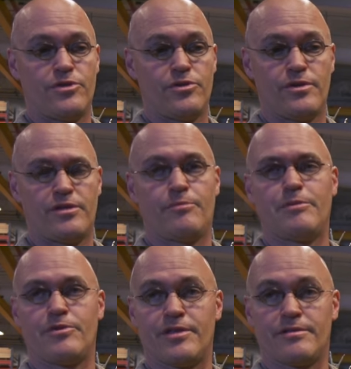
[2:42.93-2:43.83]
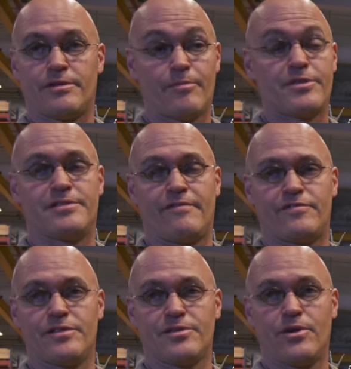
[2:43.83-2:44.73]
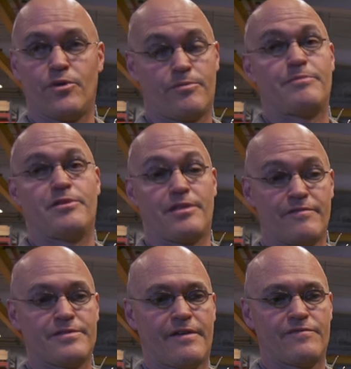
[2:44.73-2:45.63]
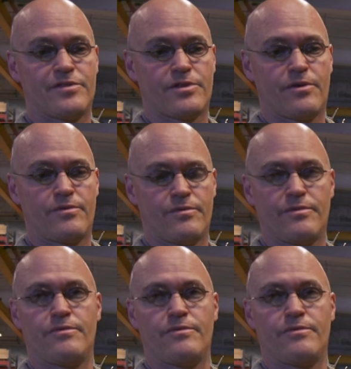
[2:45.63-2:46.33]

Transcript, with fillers: you, you know, people that come to San Francisco or people that live in San Francisco,